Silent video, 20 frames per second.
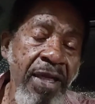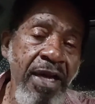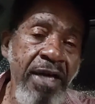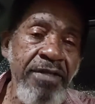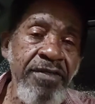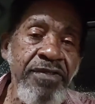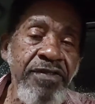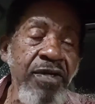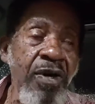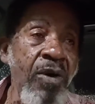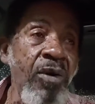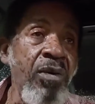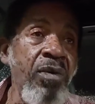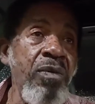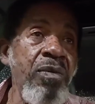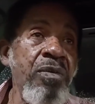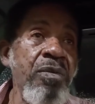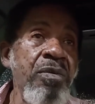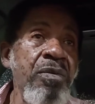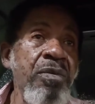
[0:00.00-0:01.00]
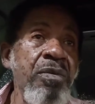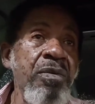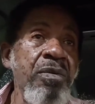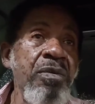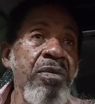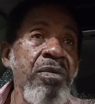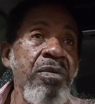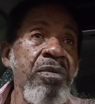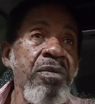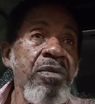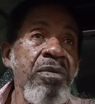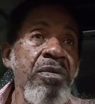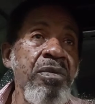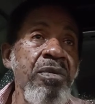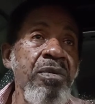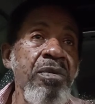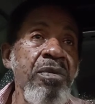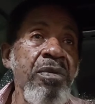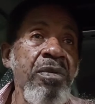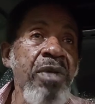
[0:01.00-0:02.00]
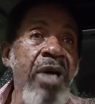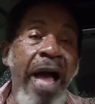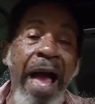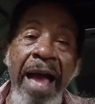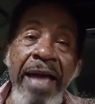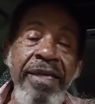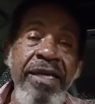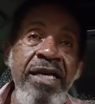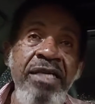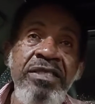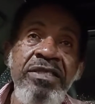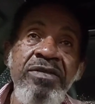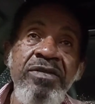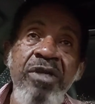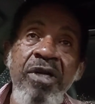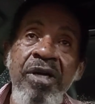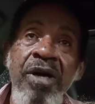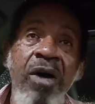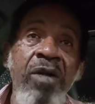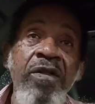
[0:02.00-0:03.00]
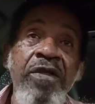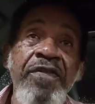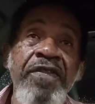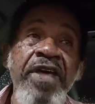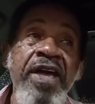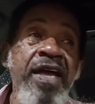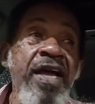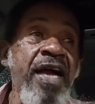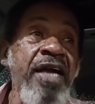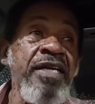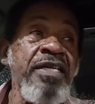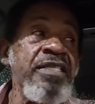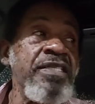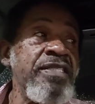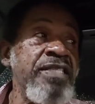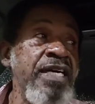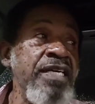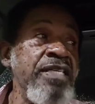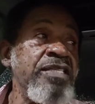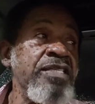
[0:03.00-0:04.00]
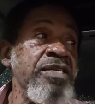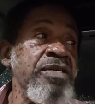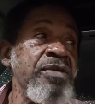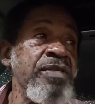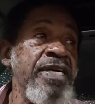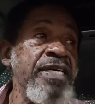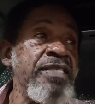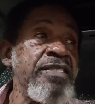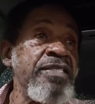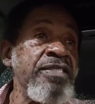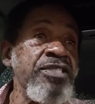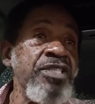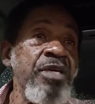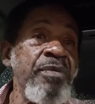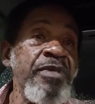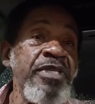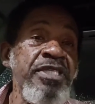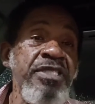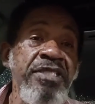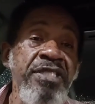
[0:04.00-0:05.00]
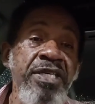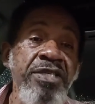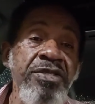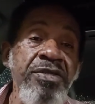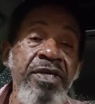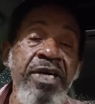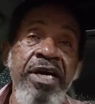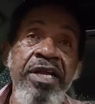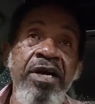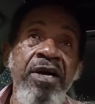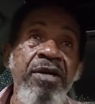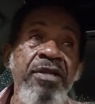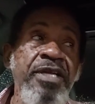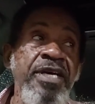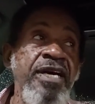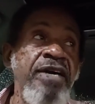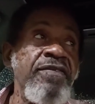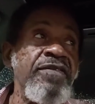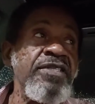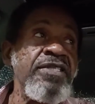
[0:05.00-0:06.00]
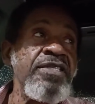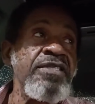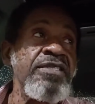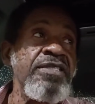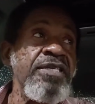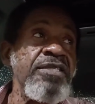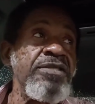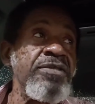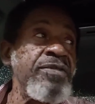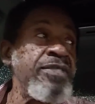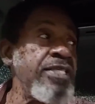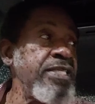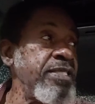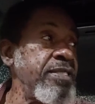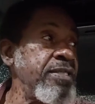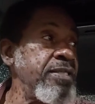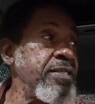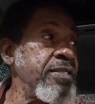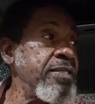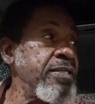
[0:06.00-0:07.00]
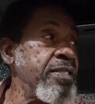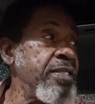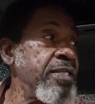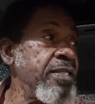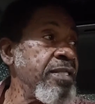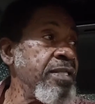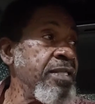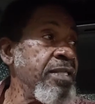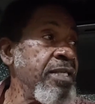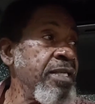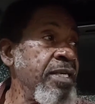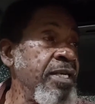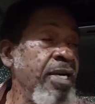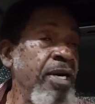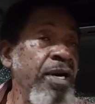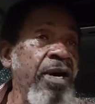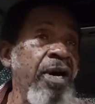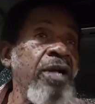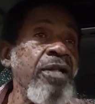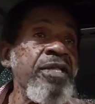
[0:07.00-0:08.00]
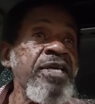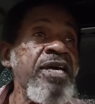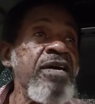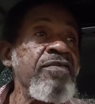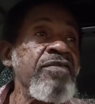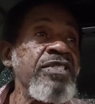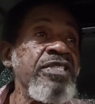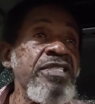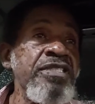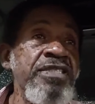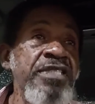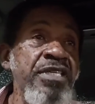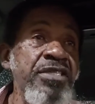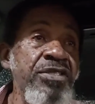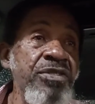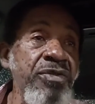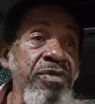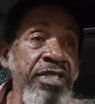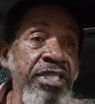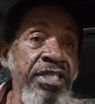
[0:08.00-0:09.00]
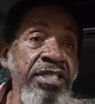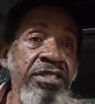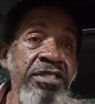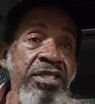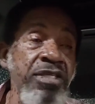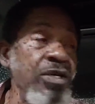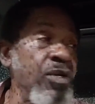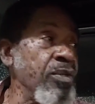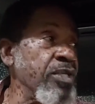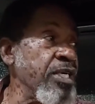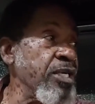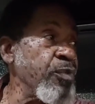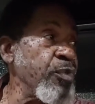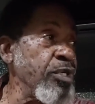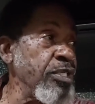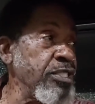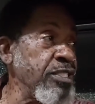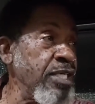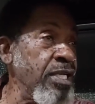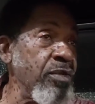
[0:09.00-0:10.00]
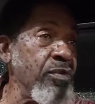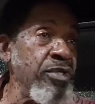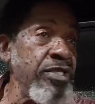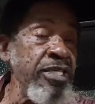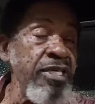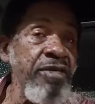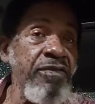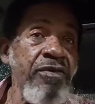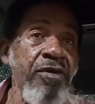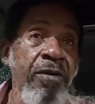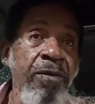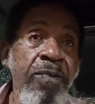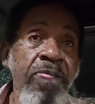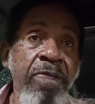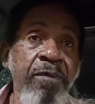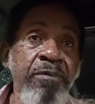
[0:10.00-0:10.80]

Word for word: And so I guess all the thing I can say to you, ladies and gentlemen, is that you got all the evidence that you need. All the evidence that you need to know that we're dealing with evil.